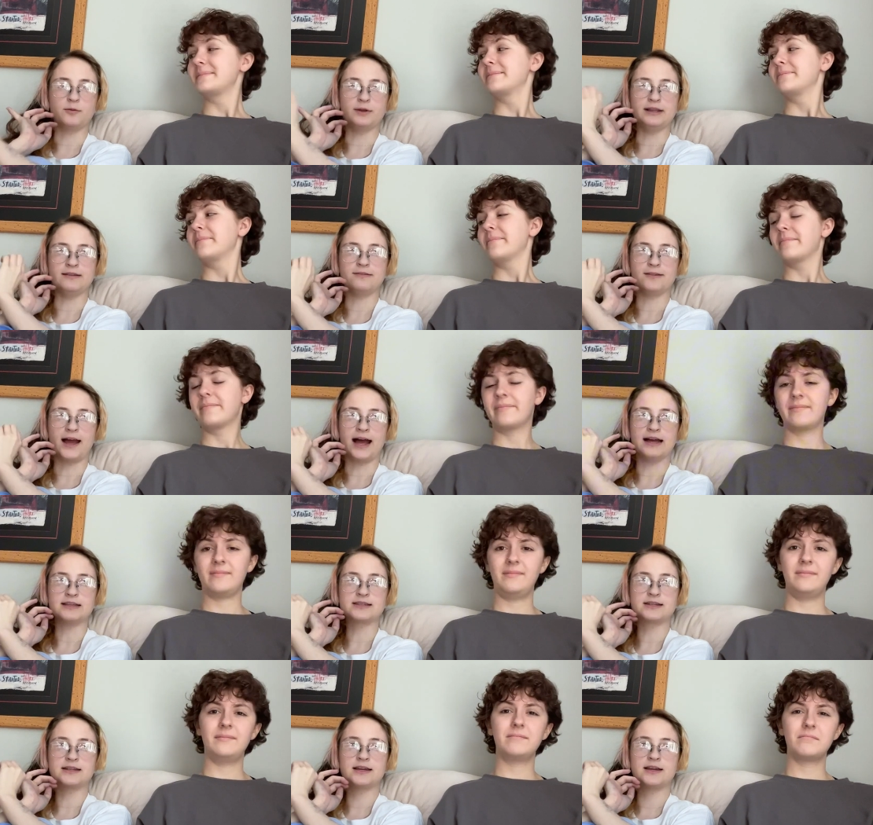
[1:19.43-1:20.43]
Speaker 1: really
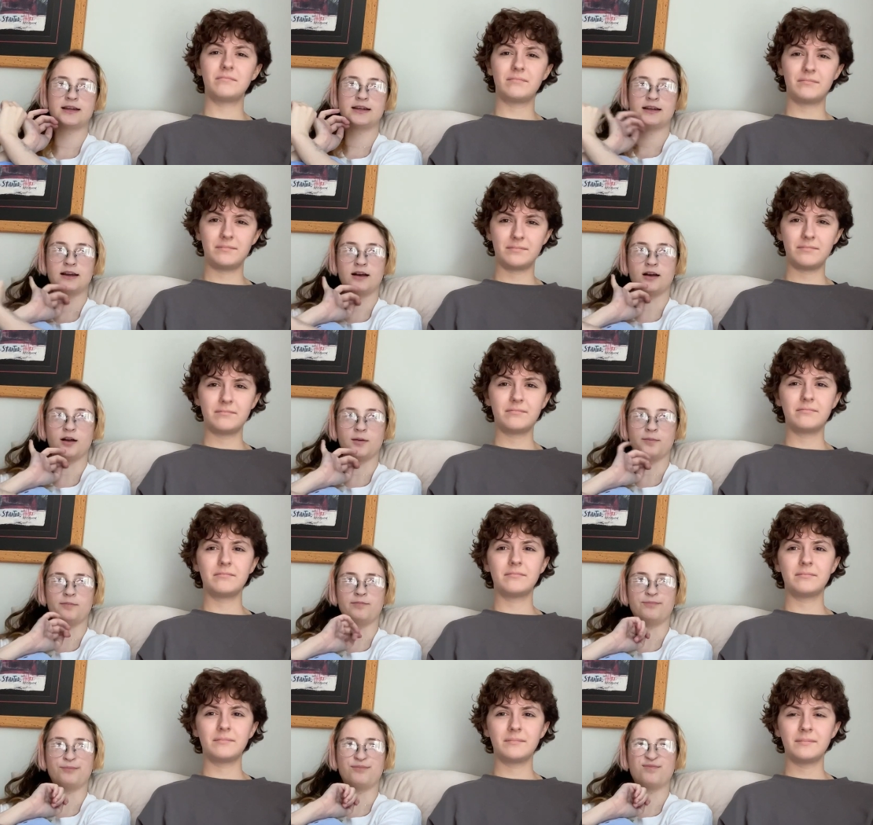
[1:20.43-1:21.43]
fast, um,
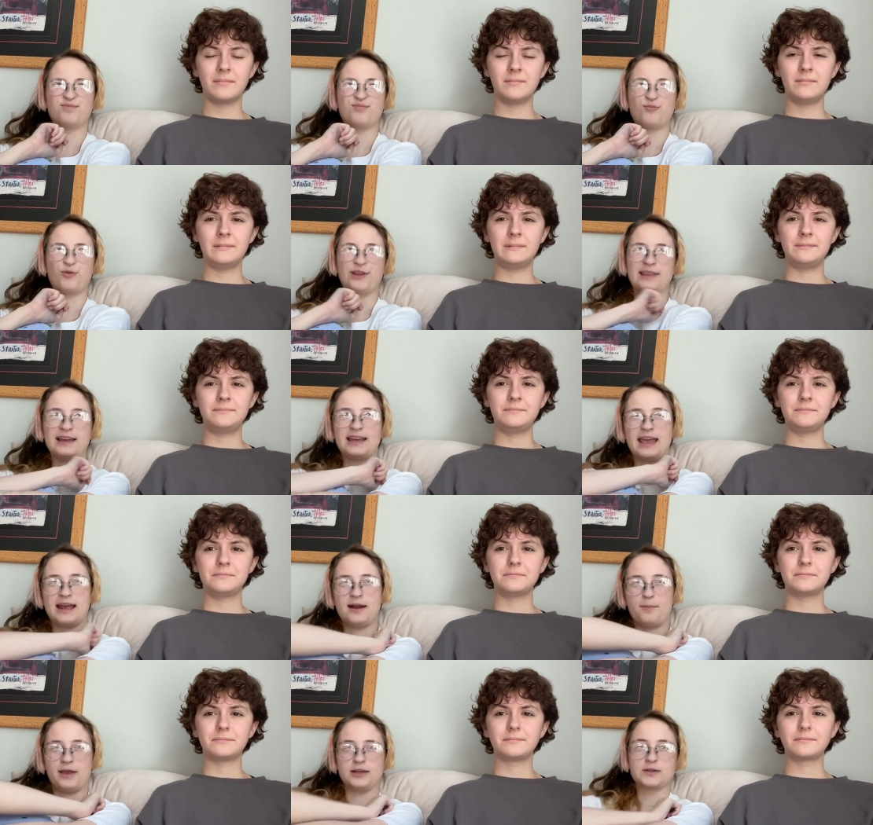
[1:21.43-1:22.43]
with like
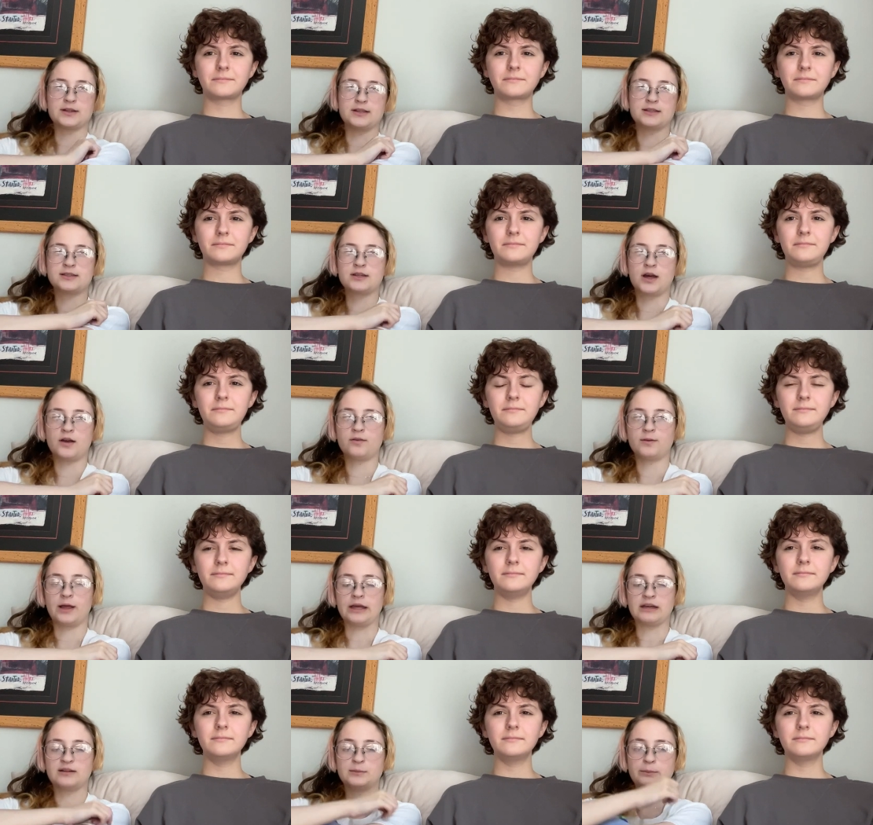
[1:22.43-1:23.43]
animation and stuff.
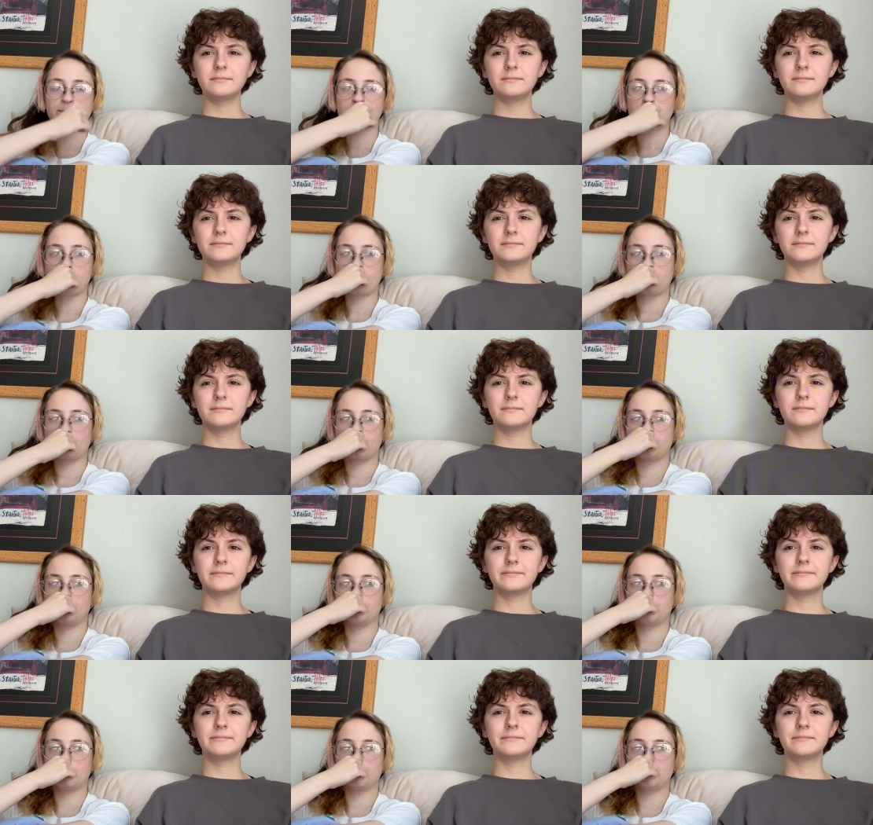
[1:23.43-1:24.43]
Like
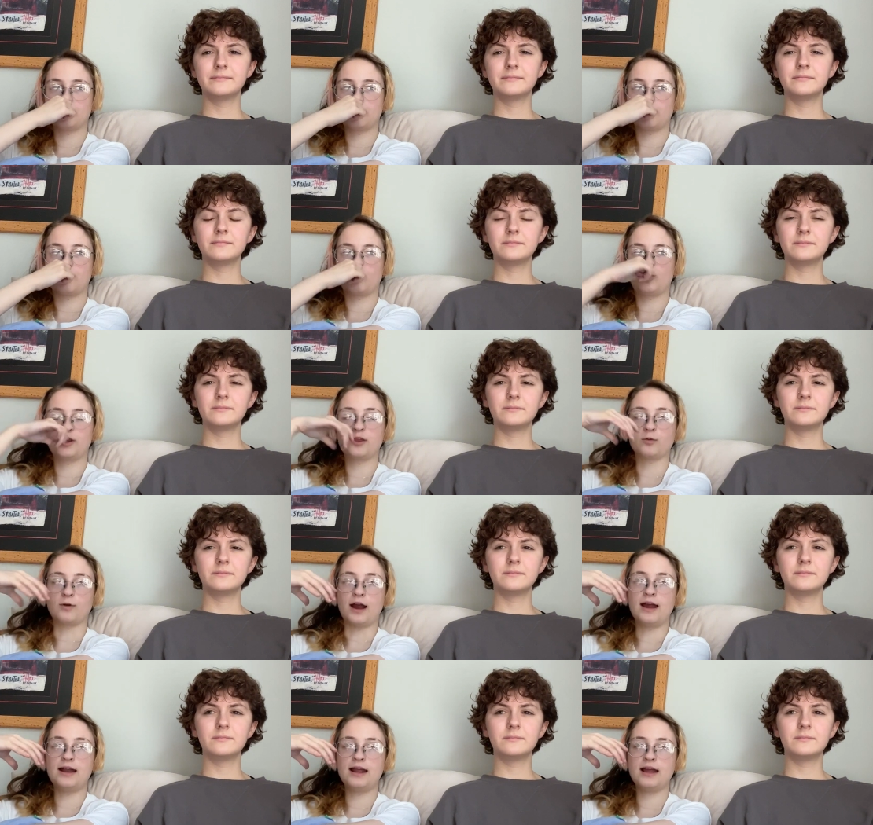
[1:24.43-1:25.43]
with
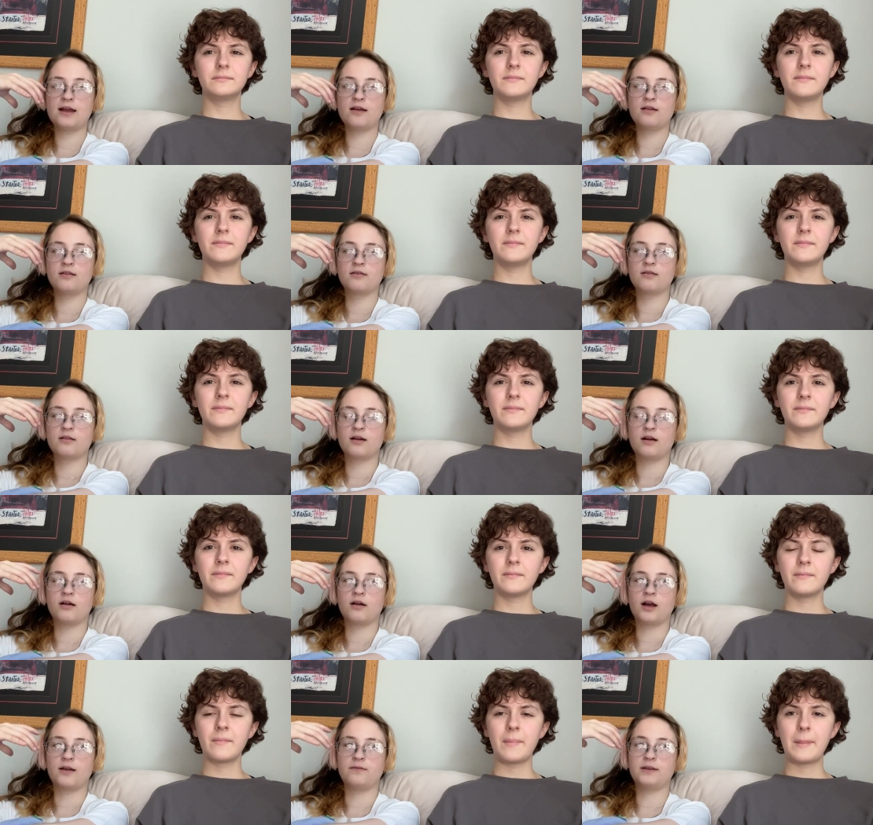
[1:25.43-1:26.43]
writing,
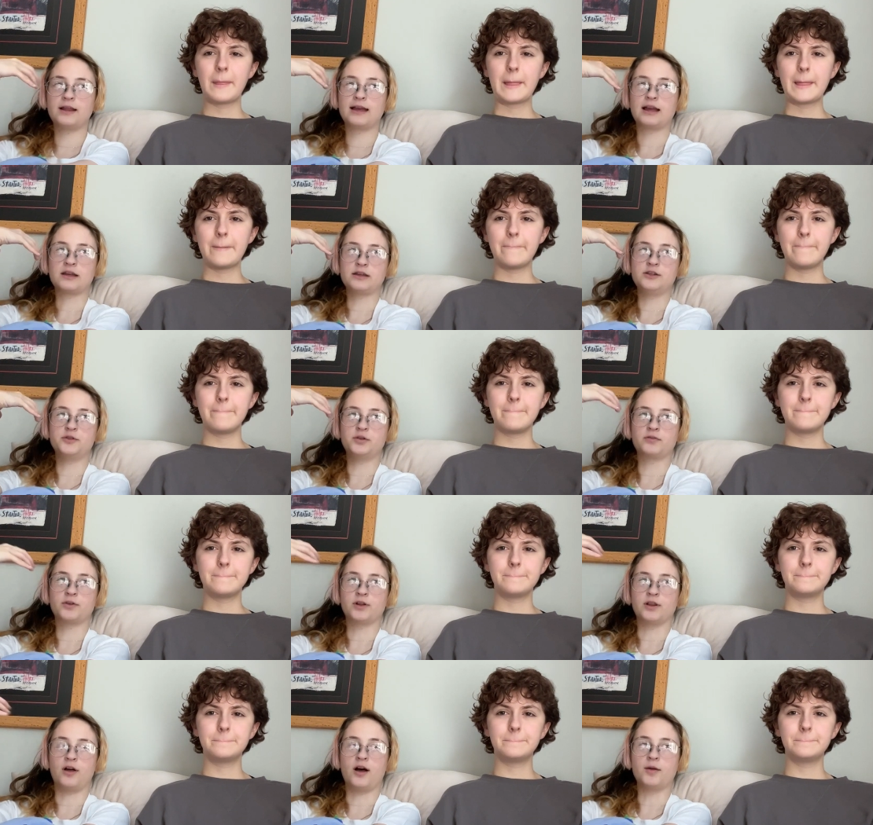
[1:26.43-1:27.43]
I feel like I can do it for a
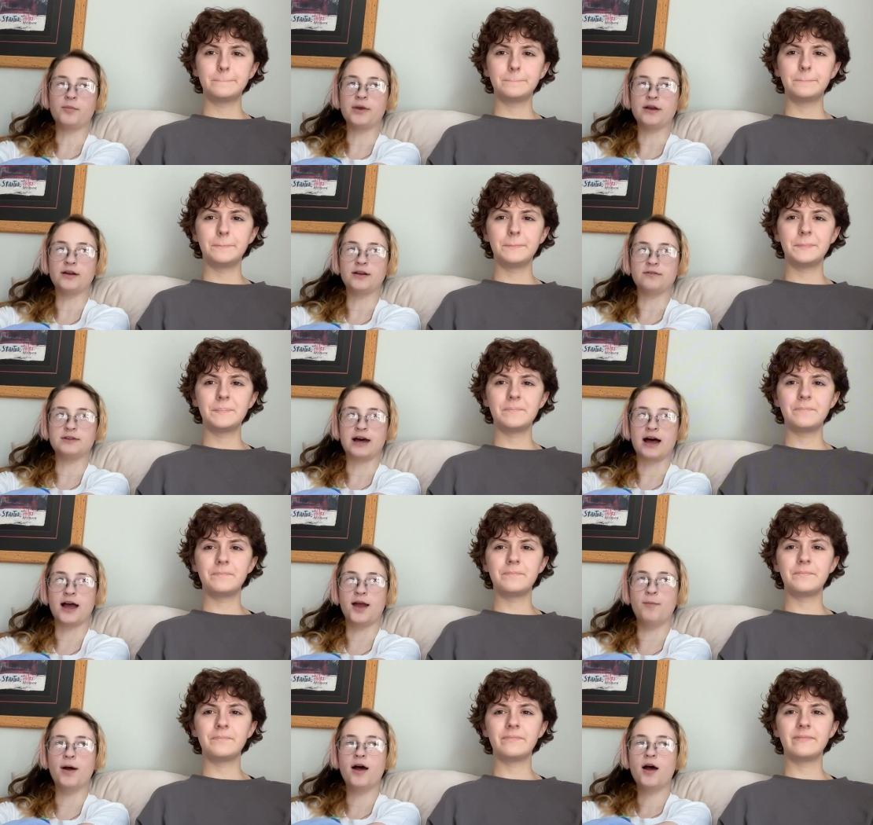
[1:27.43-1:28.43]
long period of
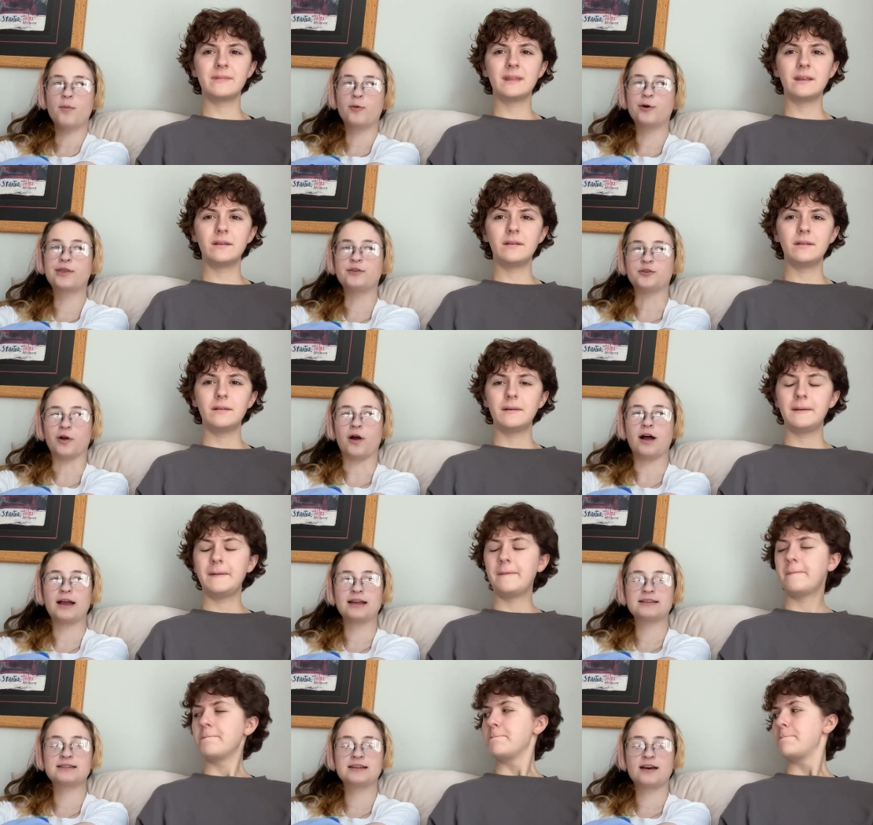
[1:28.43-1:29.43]
time. But with drawing
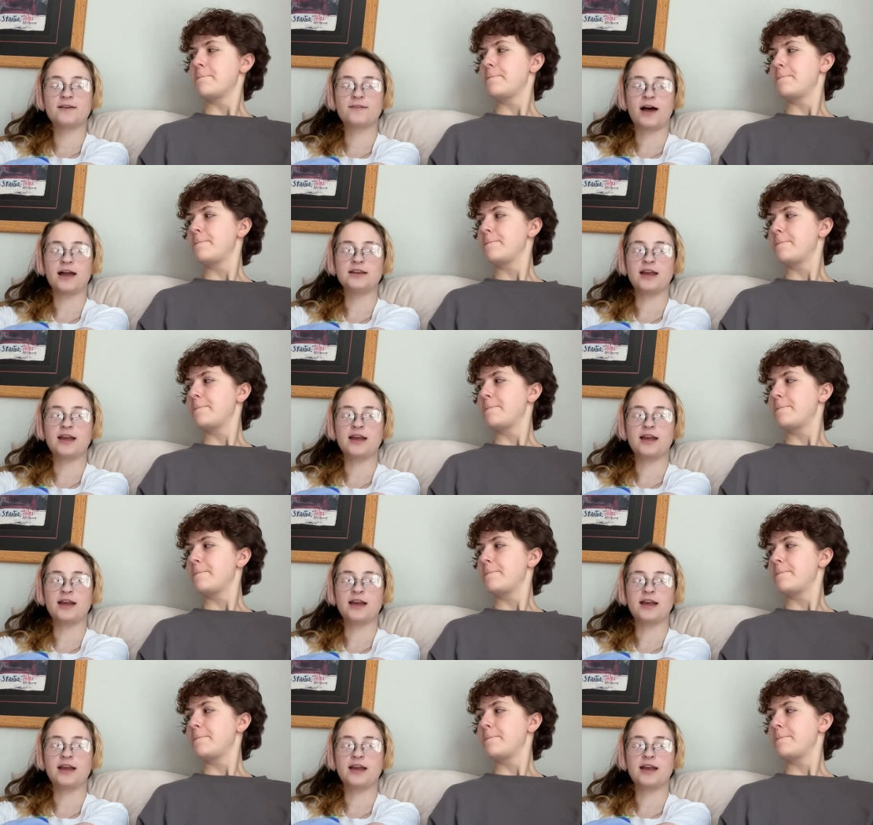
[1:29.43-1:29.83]
and stuff, I,